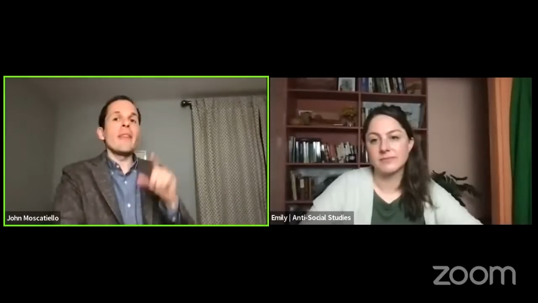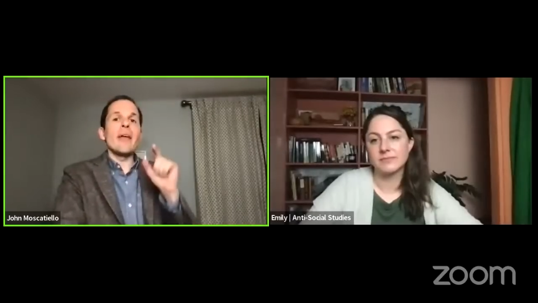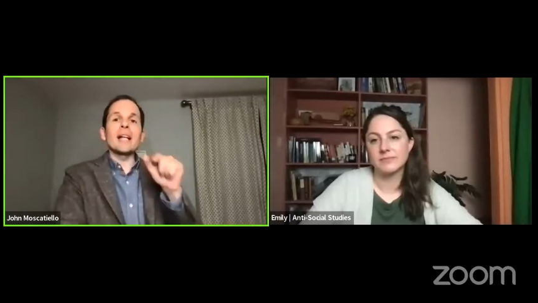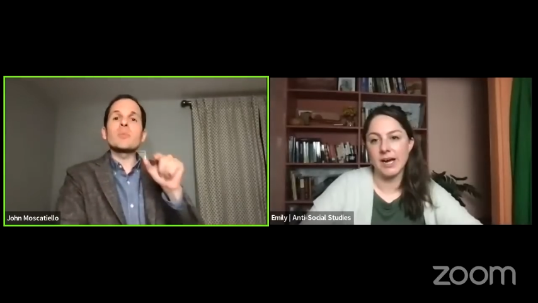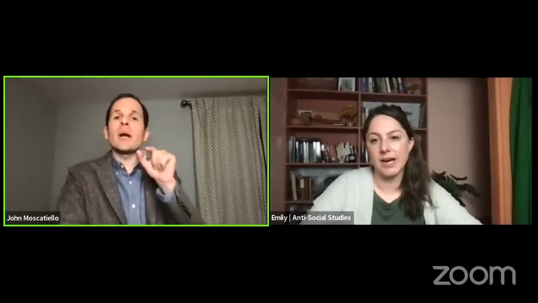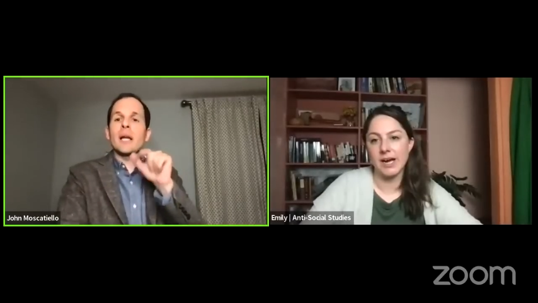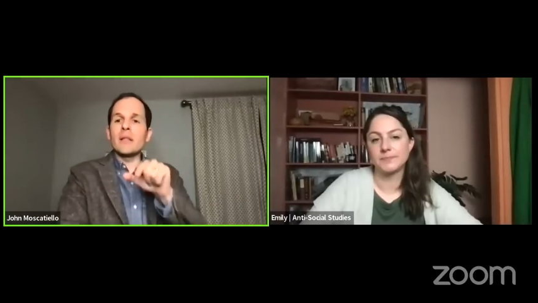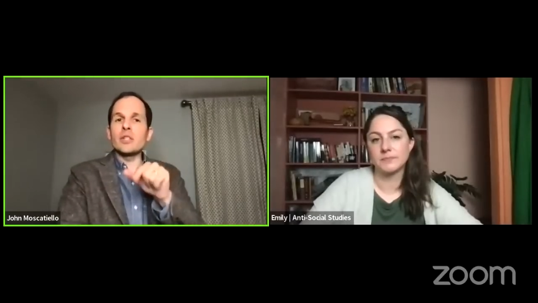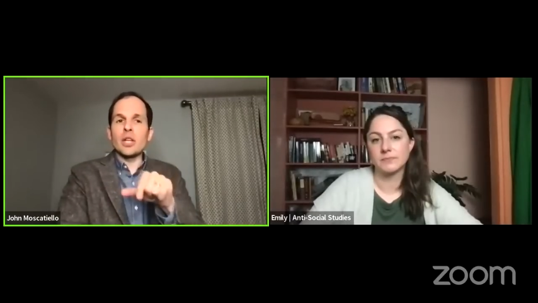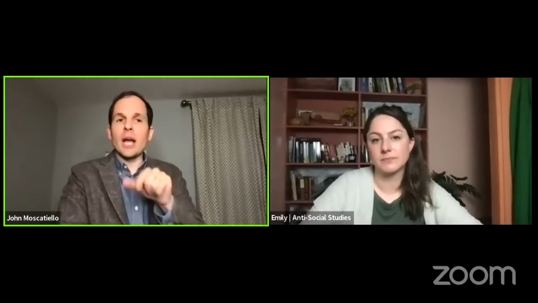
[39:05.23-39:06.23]
Speaker 1: And that's why
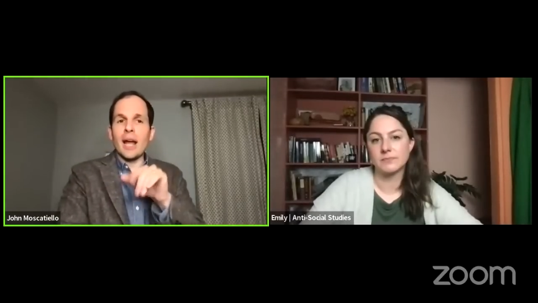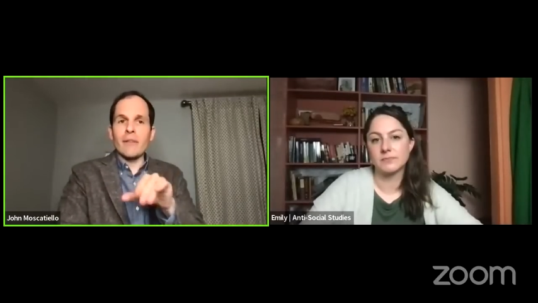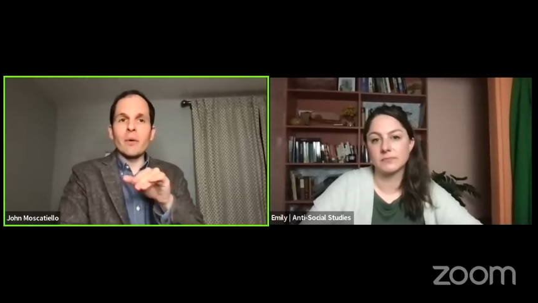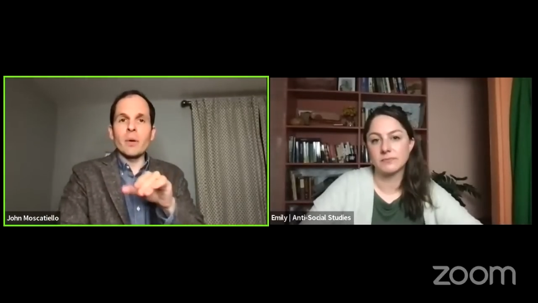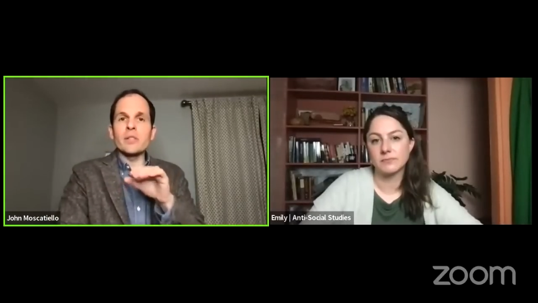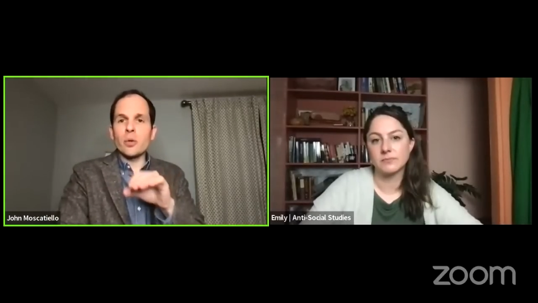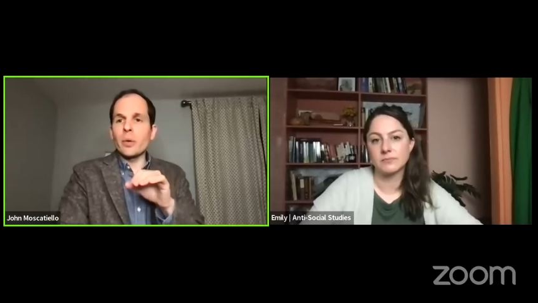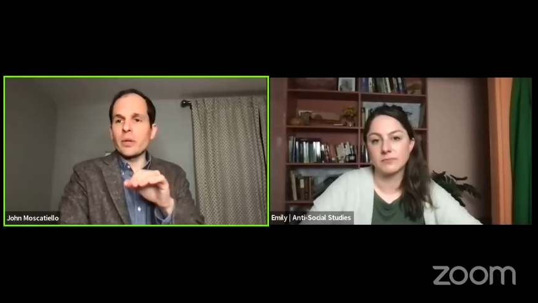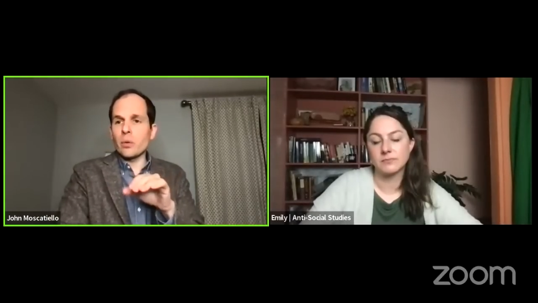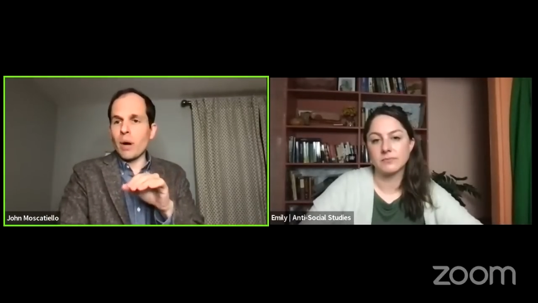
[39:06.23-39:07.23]
in the chat, everyone is
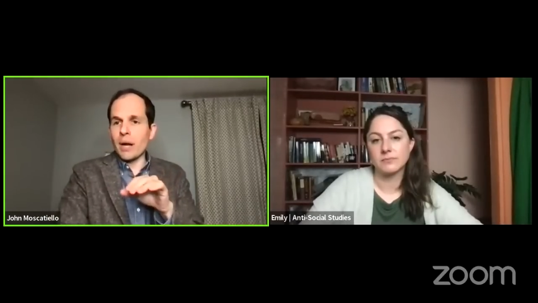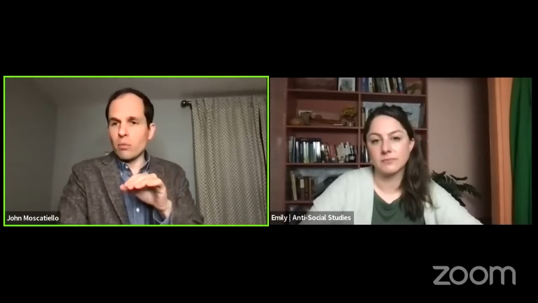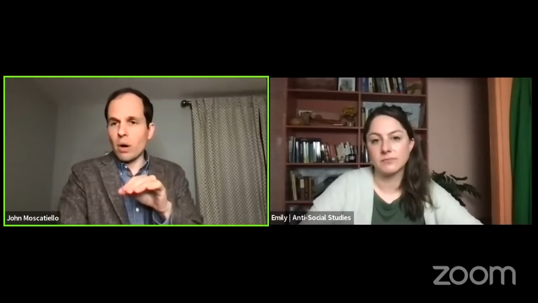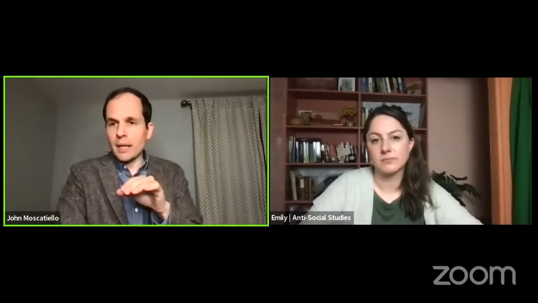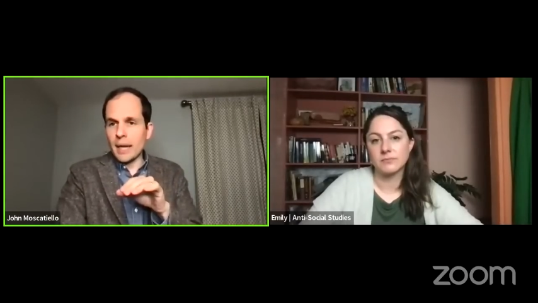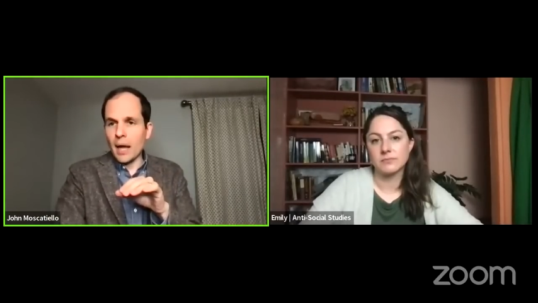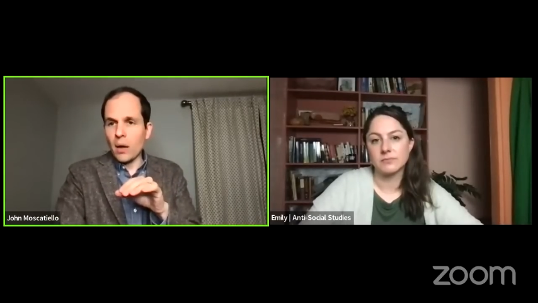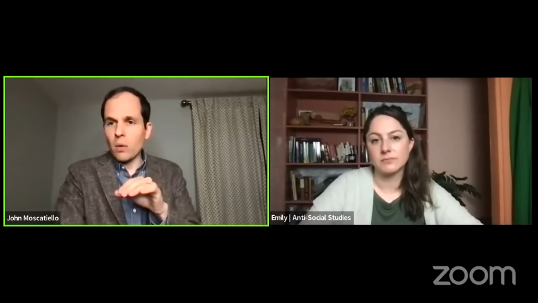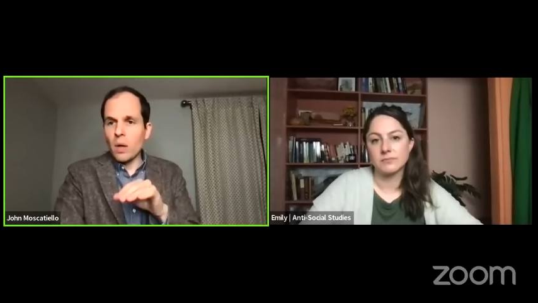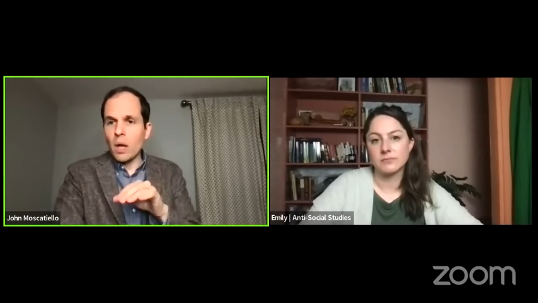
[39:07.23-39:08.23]
going to write right
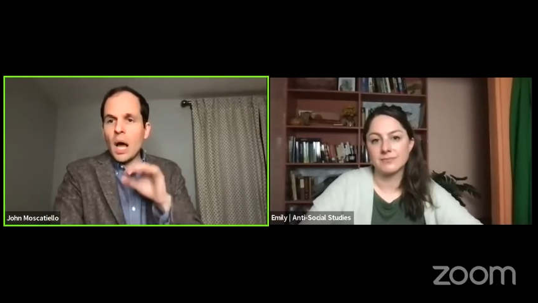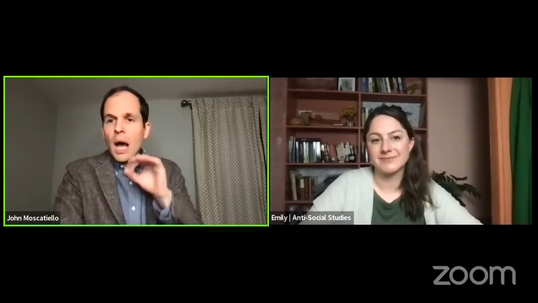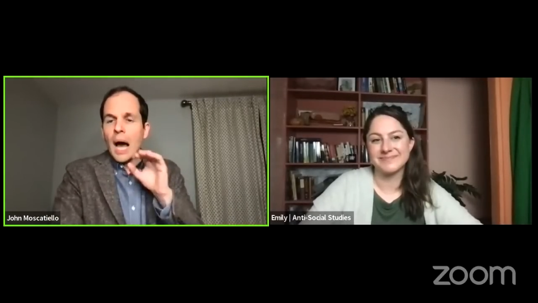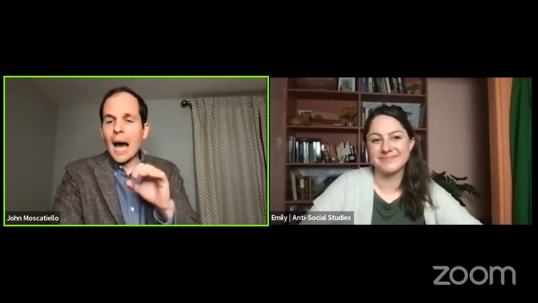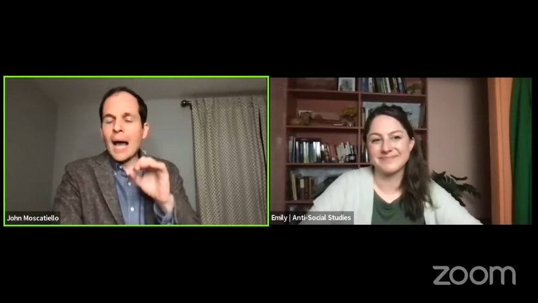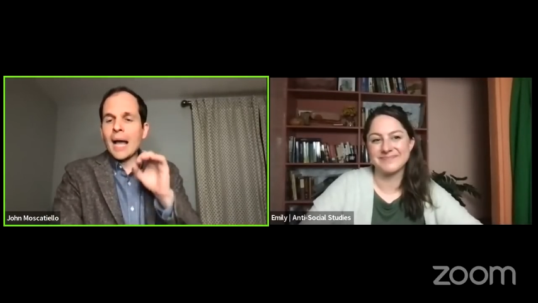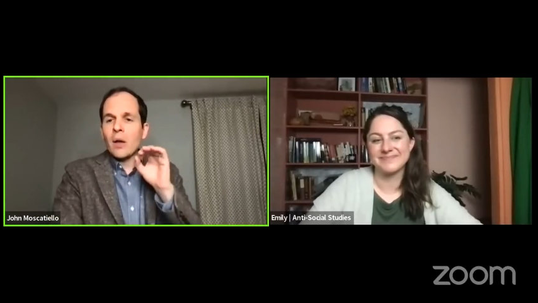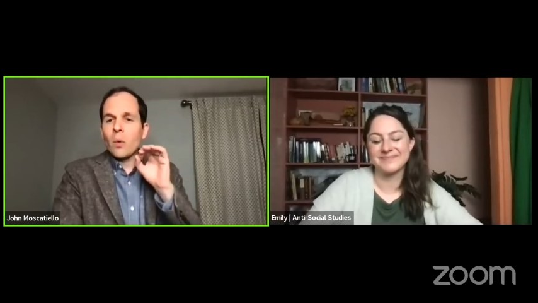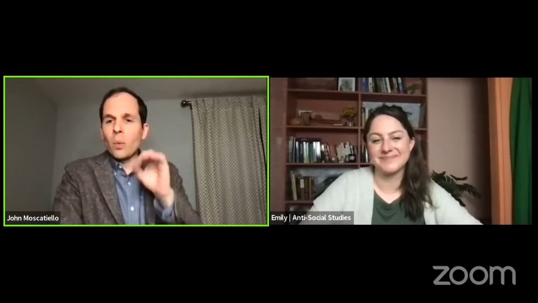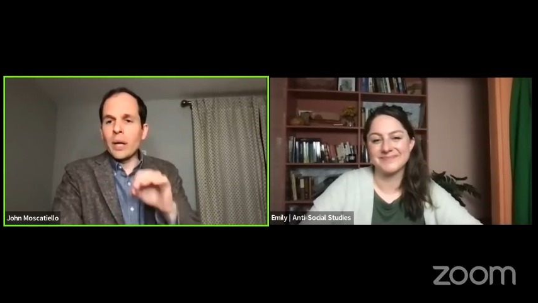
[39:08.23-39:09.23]
now,
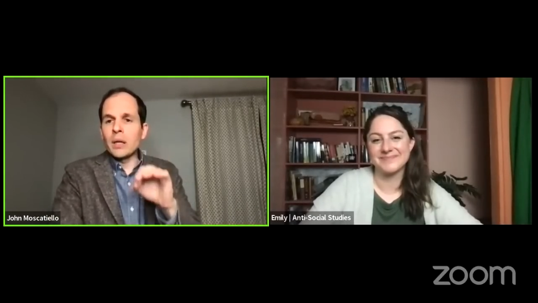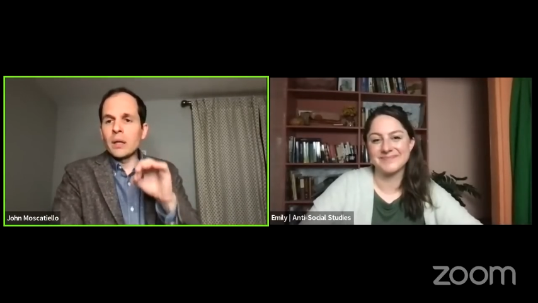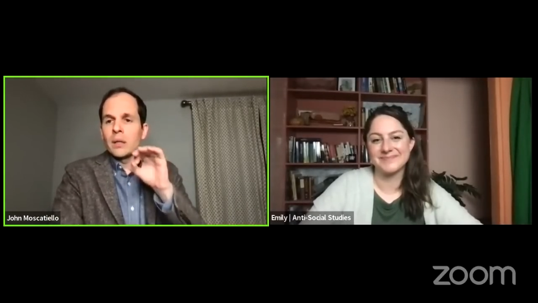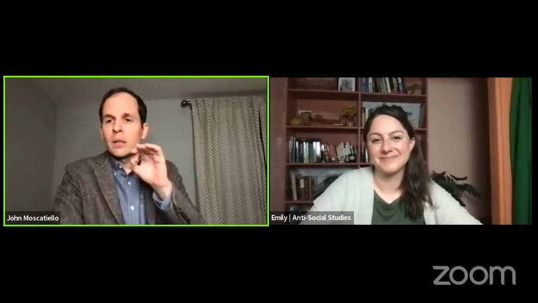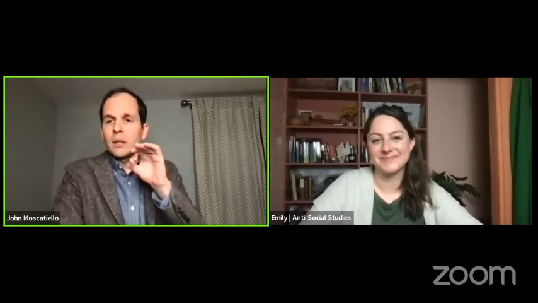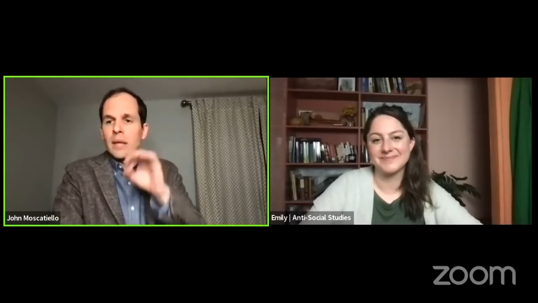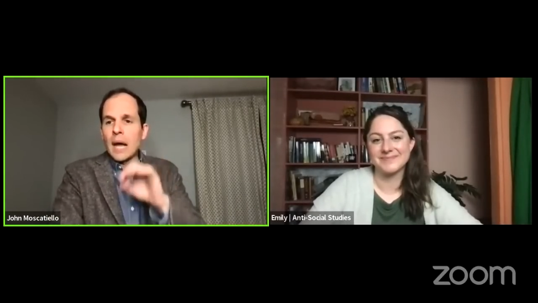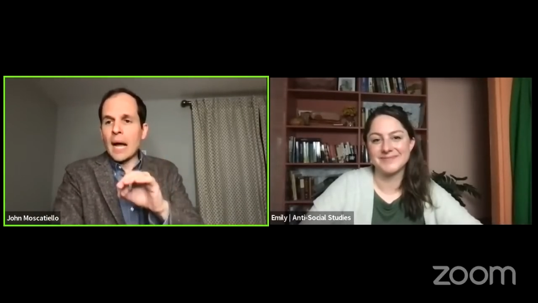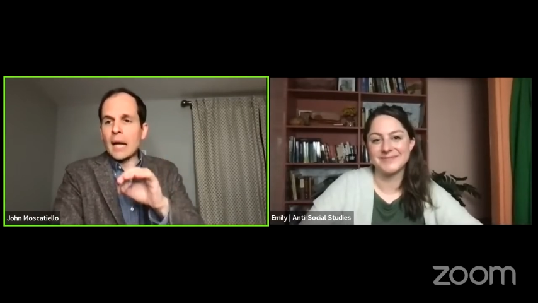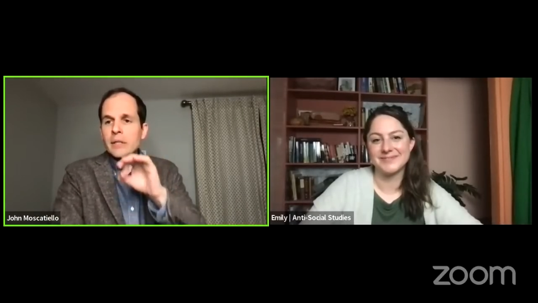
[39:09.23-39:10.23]
I will
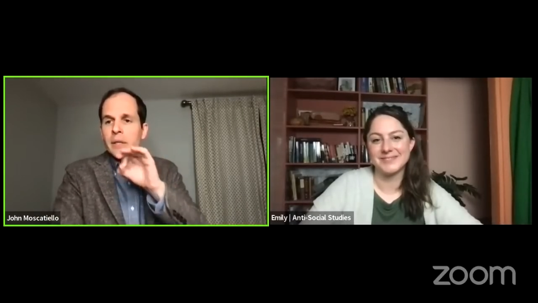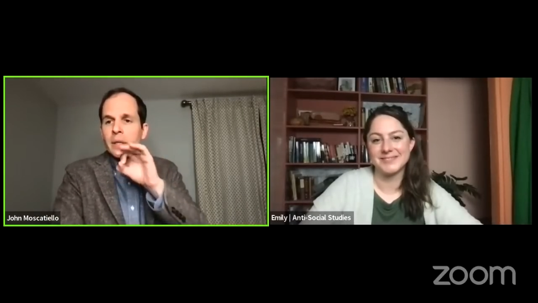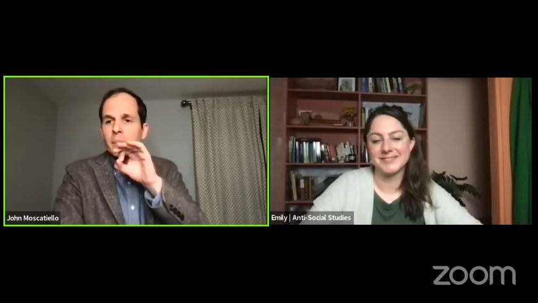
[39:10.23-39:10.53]
not